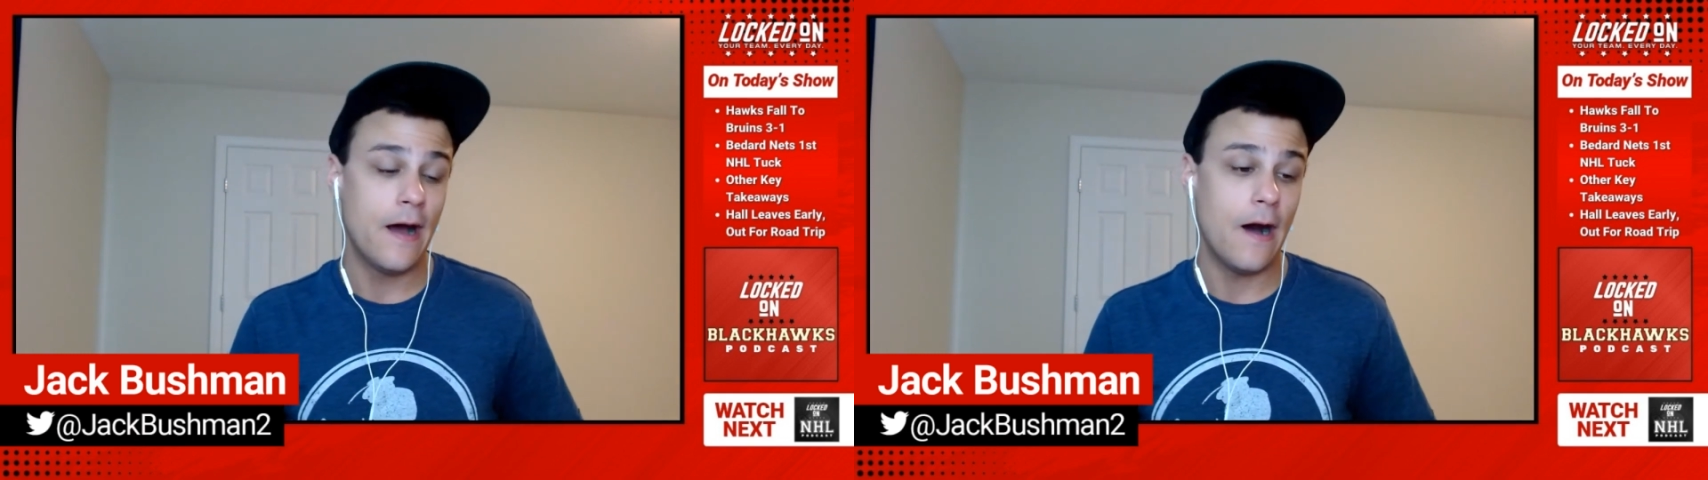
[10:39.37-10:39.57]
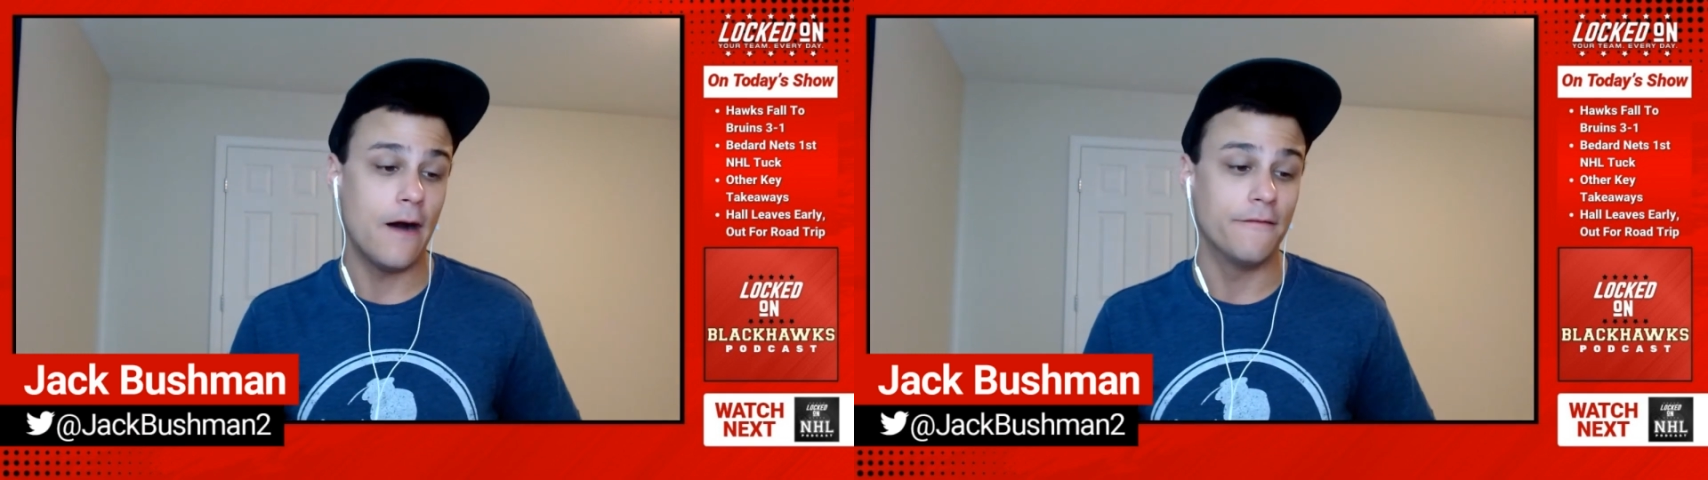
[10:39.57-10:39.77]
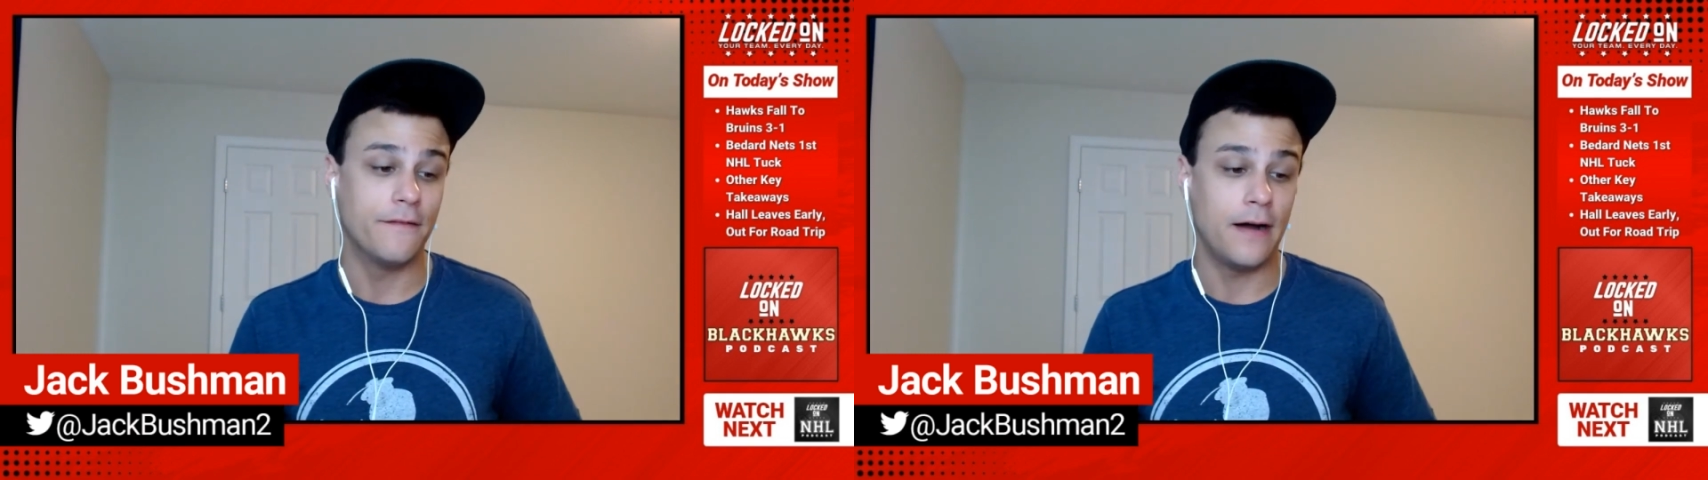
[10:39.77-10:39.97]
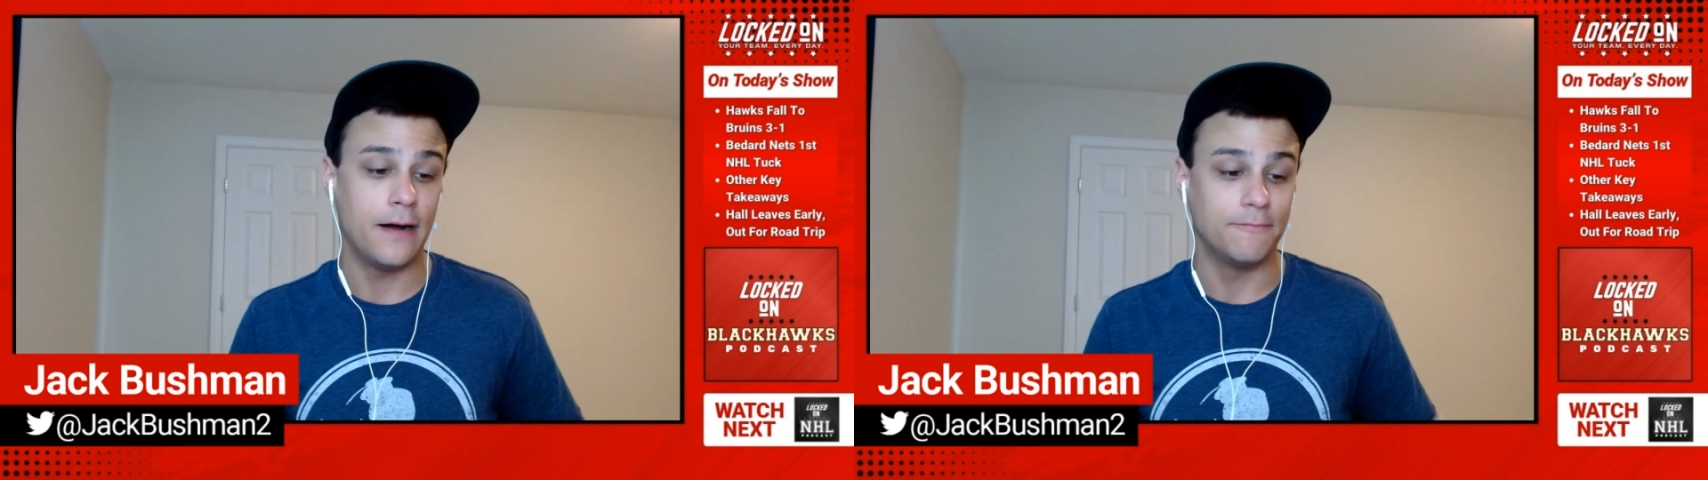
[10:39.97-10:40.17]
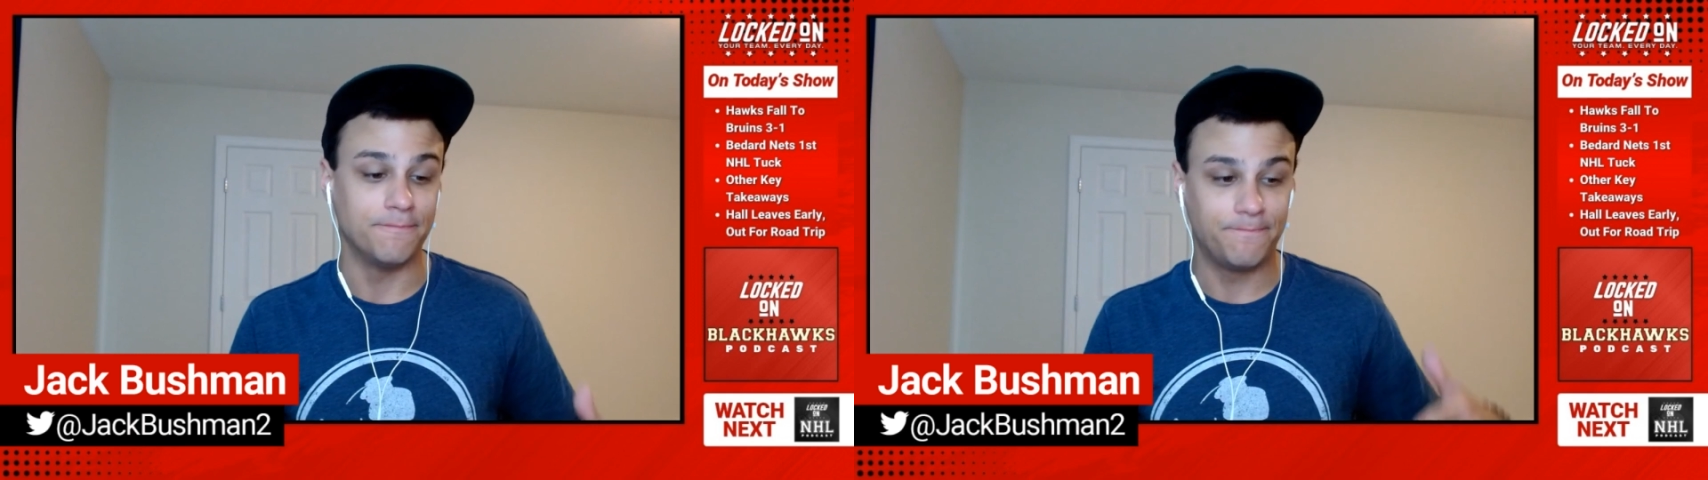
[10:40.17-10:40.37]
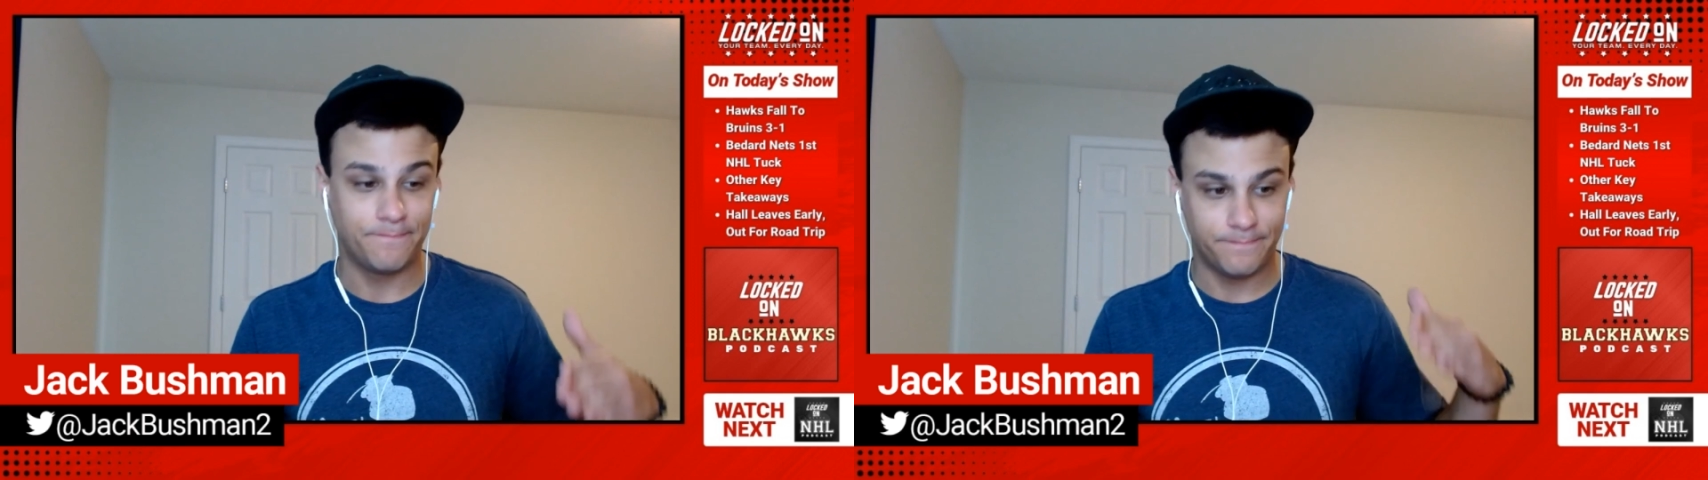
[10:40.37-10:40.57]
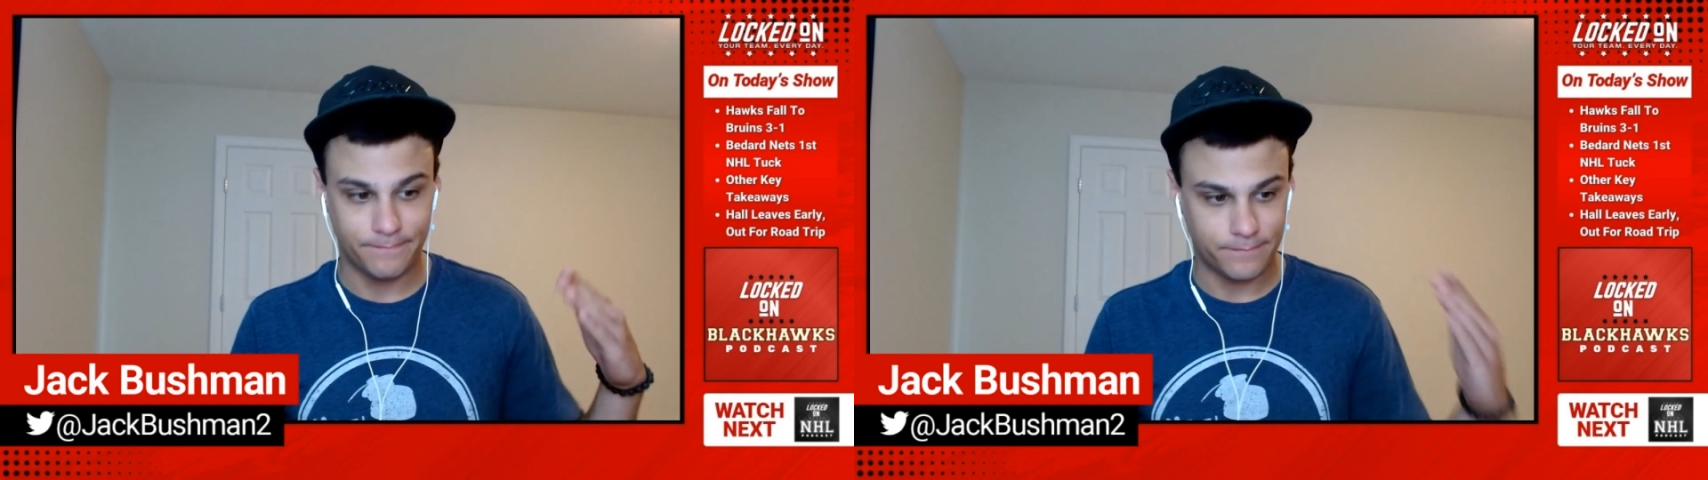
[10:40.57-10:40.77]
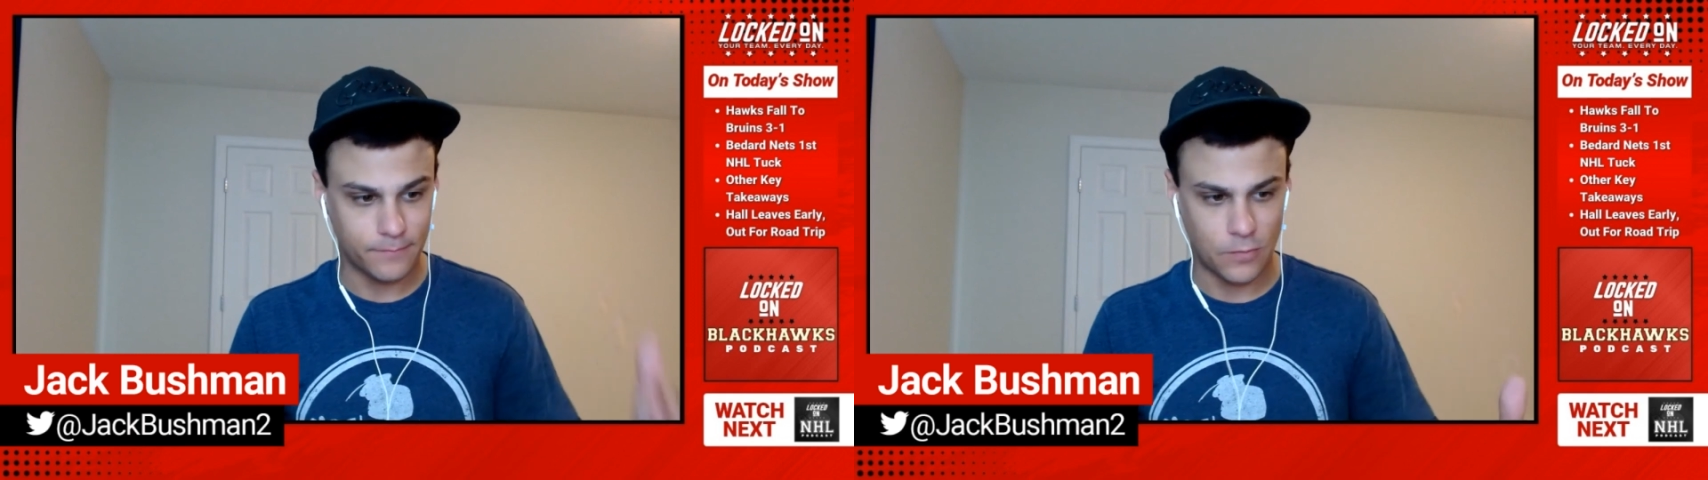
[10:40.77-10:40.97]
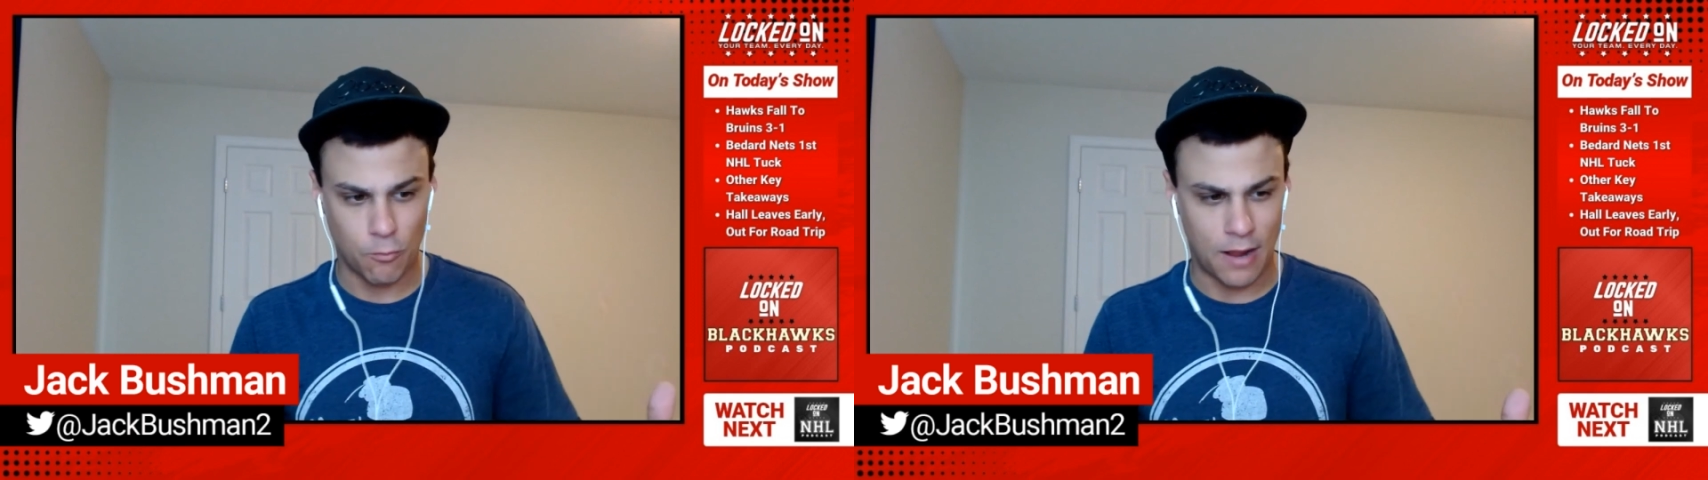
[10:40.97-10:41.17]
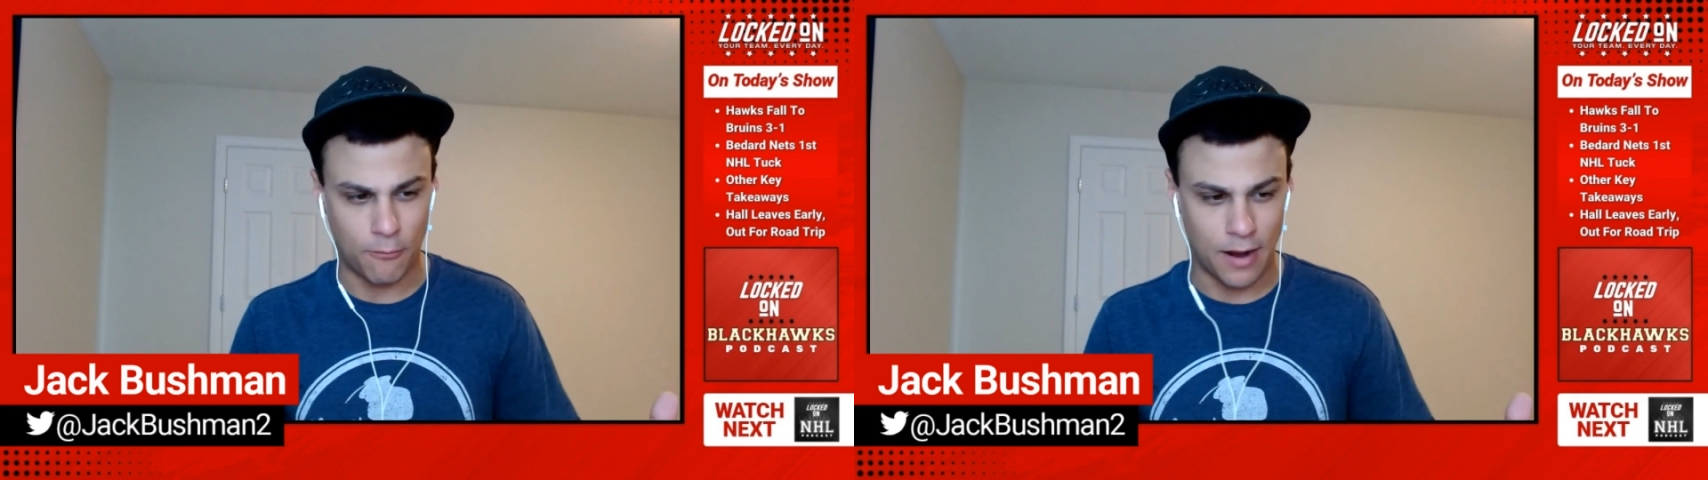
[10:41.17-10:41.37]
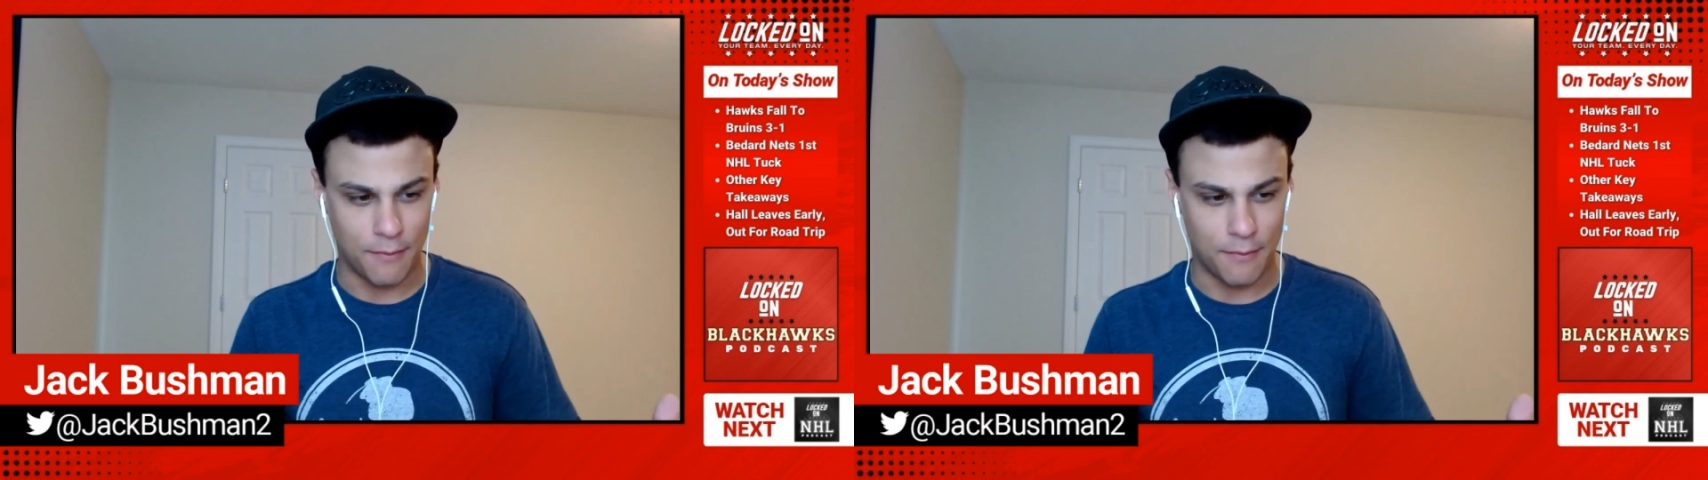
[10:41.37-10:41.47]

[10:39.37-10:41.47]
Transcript: of, why